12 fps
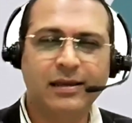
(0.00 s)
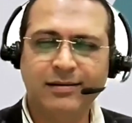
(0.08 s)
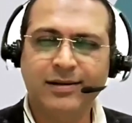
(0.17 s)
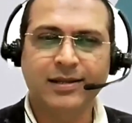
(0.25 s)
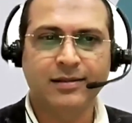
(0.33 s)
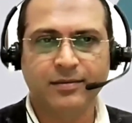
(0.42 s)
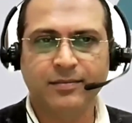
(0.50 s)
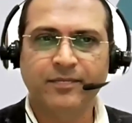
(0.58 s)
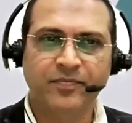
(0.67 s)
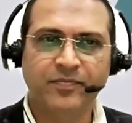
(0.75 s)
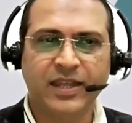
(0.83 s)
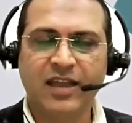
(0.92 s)
hearing
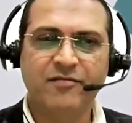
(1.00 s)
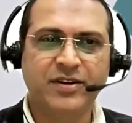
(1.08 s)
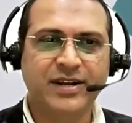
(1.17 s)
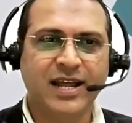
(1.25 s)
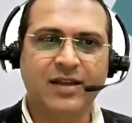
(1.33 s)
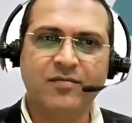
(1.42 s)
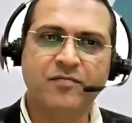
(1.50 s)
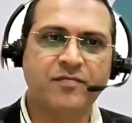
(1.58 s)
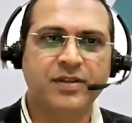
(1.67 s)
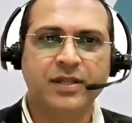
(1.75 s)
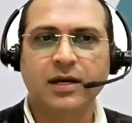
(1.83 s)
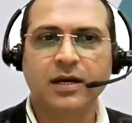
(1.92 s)
every
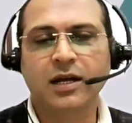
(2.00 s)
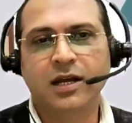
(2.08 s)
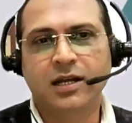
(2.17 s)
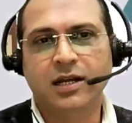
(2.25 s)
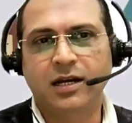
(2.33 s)
time with the